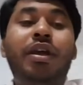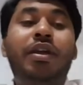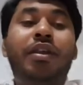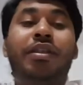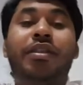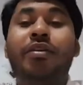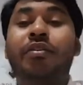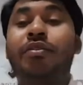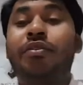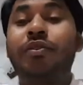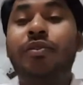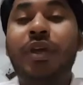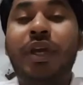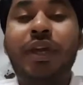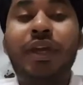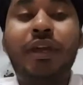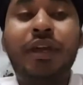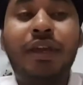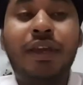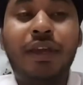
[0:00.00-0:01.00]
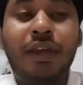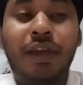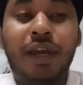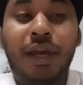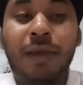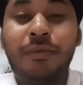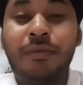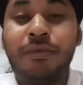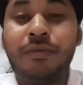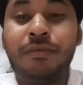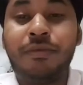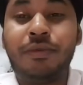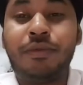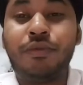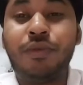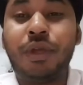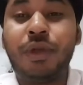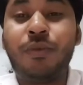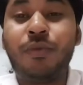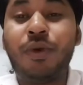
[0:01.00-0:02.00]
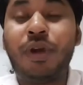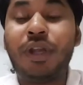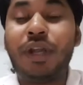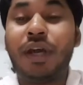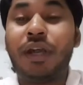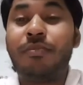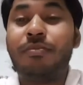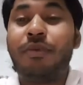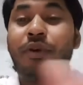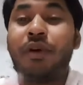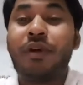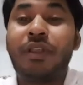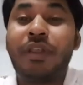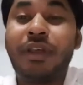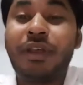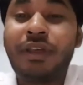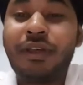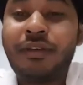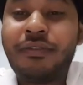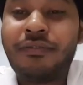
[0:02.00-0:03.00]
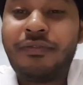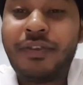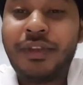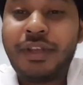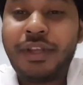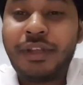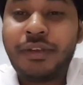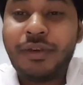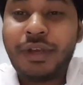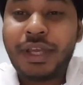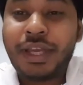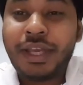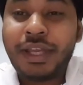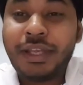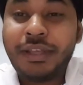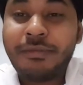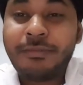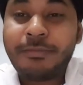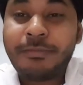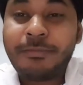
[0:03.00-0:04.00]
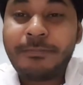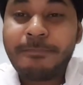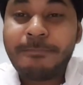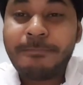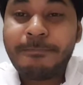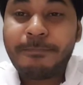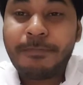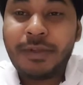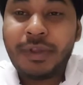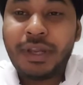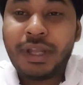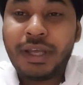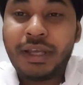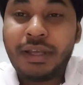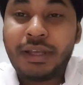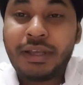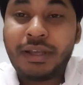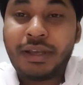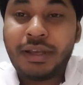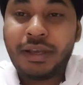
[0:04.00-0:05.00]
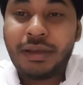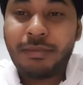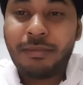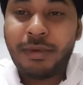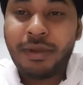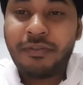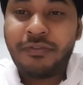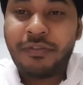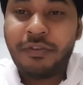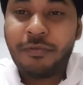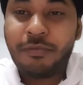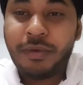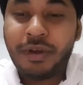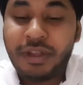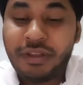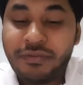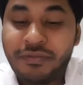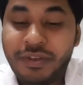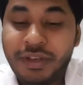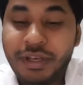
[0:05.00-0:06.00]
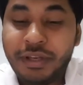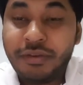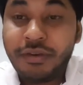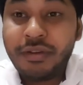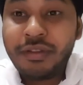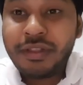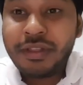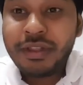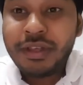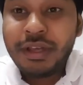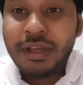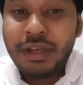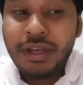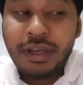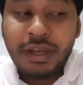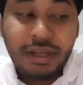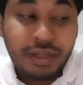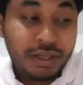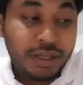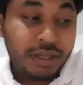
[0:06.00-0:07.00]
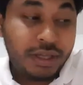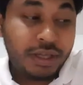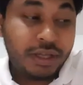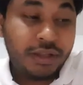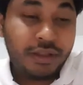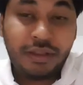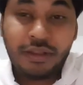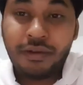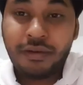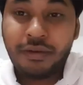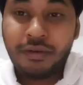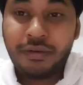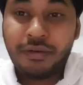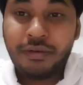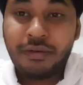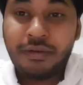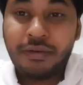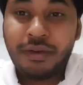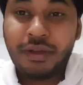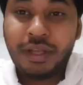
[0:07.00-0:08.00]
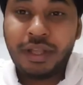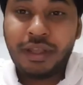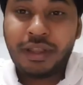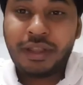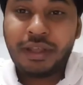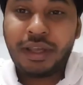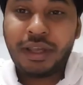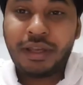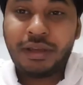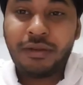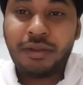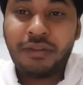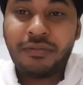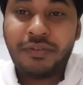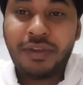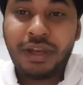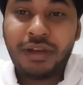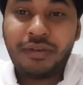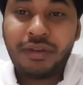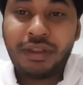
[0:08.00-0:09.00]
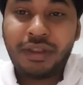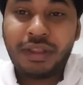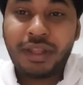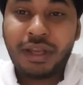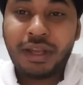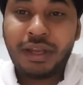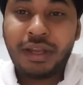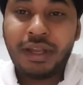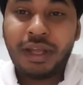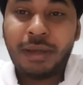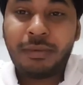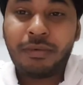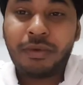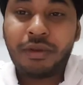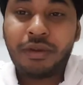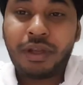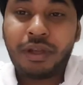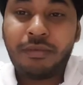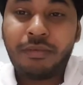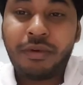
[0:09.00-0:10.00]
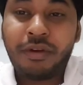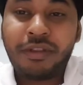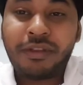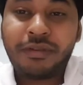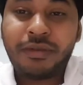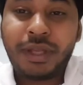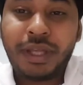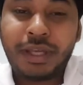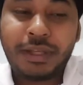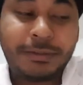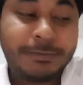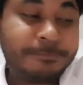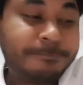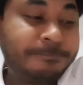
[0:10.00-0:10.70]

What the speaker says: So today I'm doing one unboxing video again, like my few past videos. So let's get to the fragrance that I'm going to unbox today.